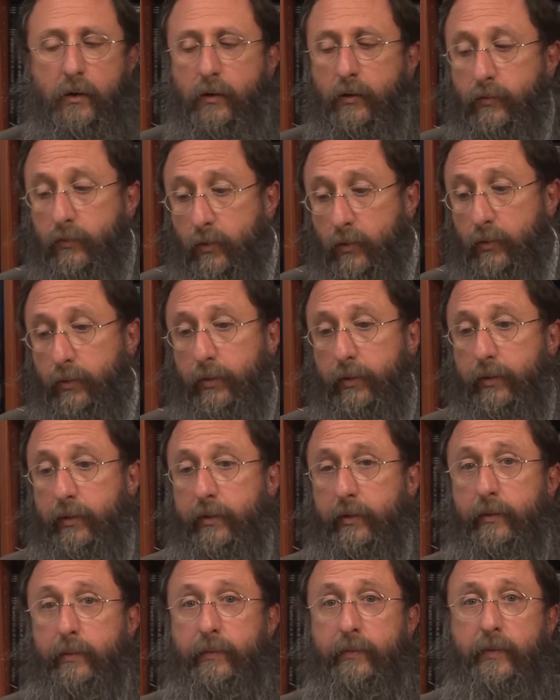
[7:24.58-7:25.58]

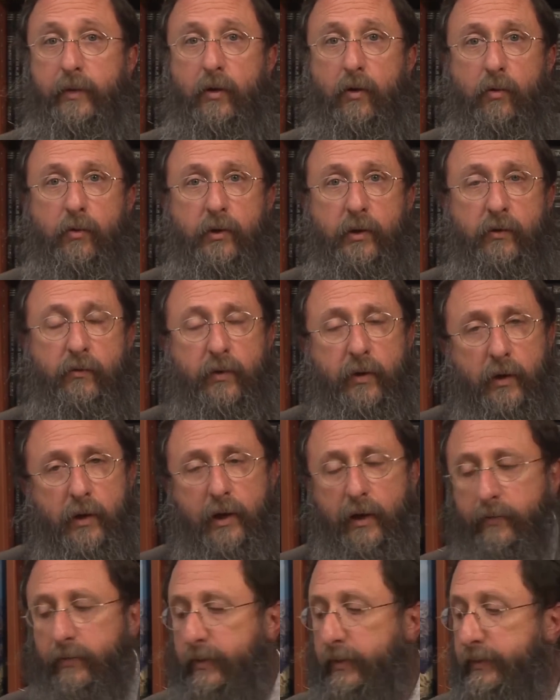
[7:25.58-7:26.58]
Growth, the only real
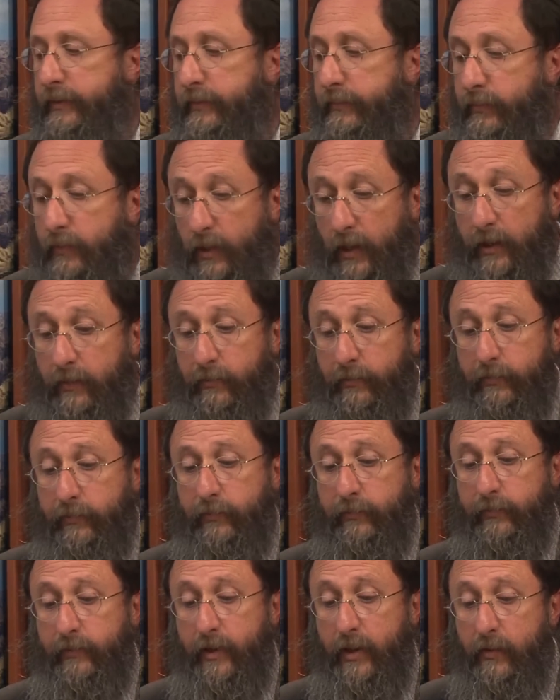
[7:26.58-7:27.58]
evidence of
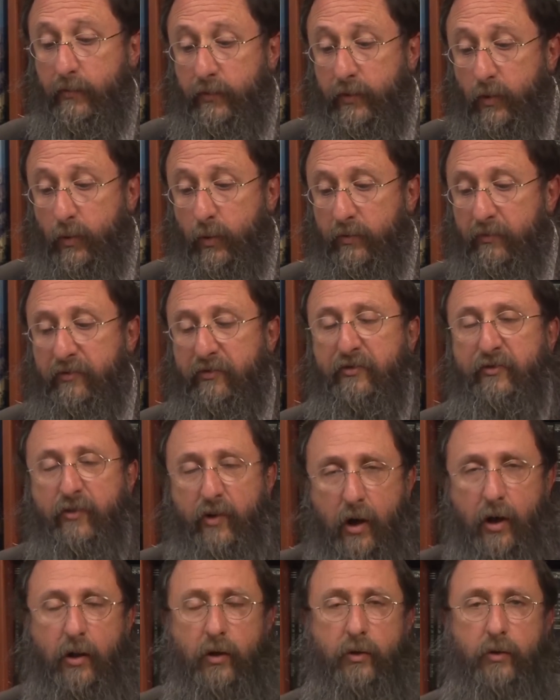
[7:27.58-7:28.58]
life, if you will
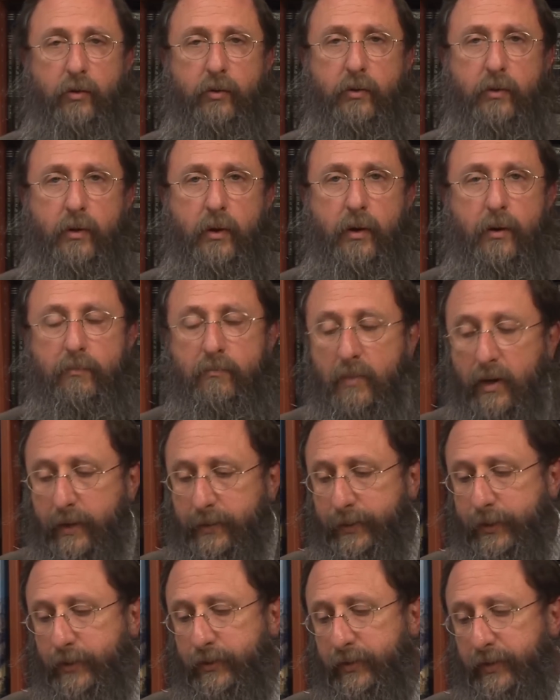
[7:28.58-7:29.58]
follow my
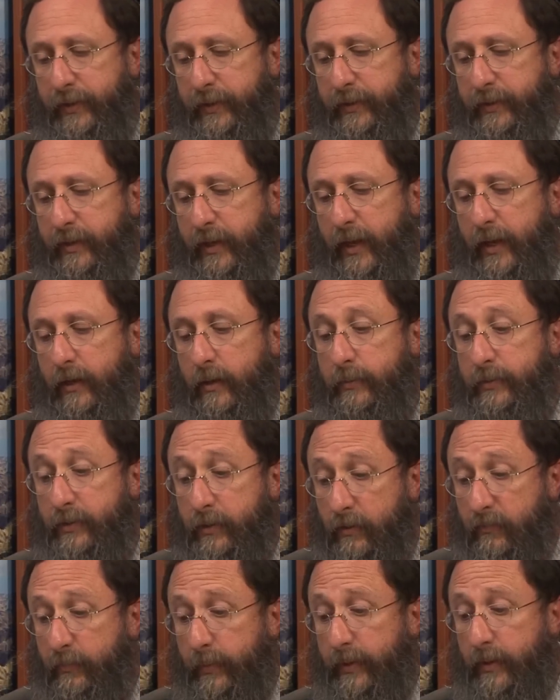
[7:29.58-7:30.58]
decrees and
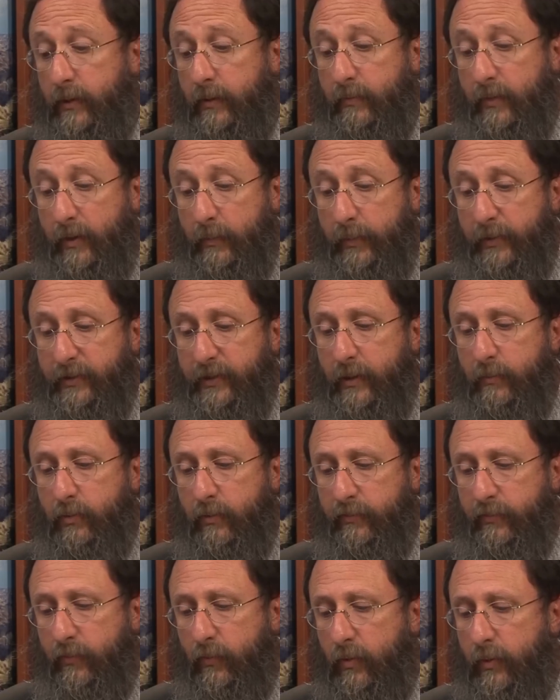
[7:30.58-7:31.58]
observe my commandments and
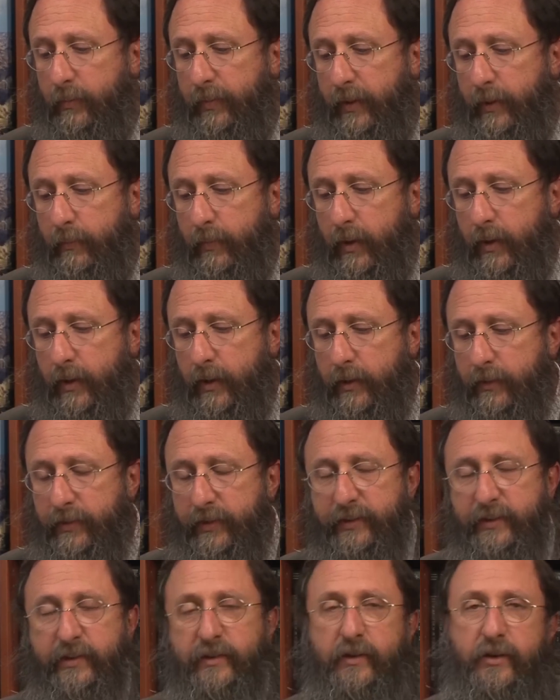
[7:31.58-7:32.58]
perform them.
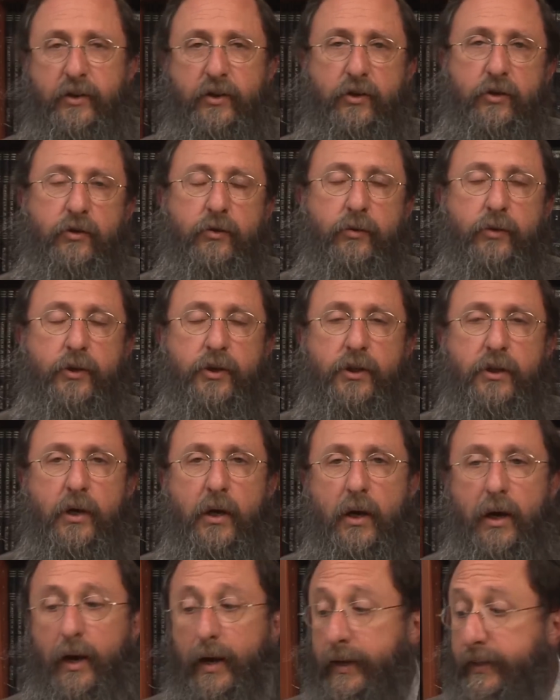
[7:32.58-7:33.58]
This is a huge
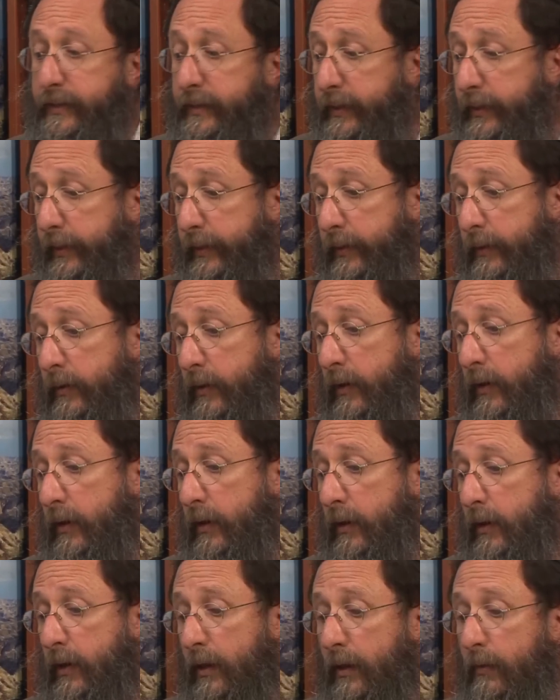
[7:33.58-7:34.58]
idea.
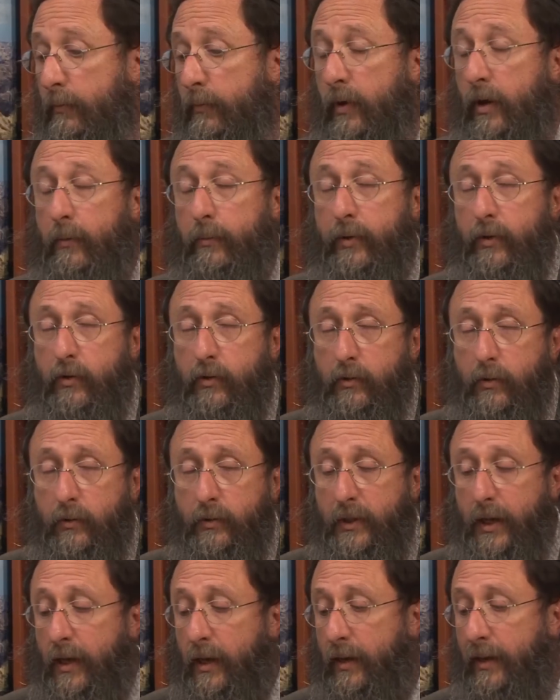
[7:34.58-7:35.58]
In
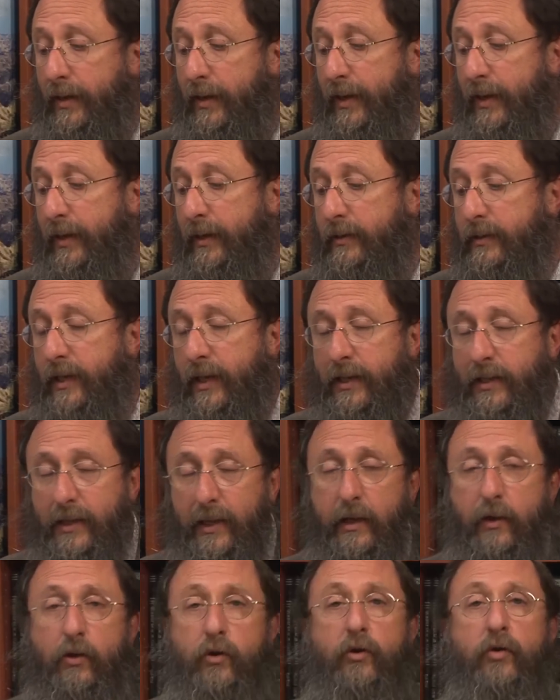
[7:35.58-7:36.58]
Bechukotai
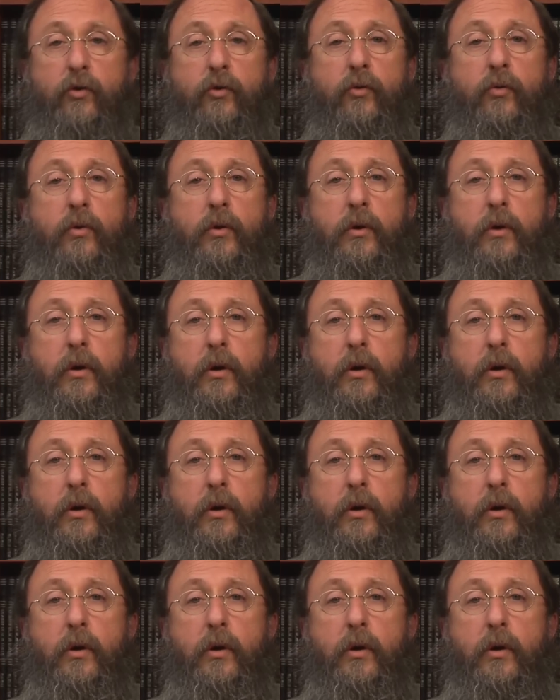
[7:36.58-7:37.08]
Telechu,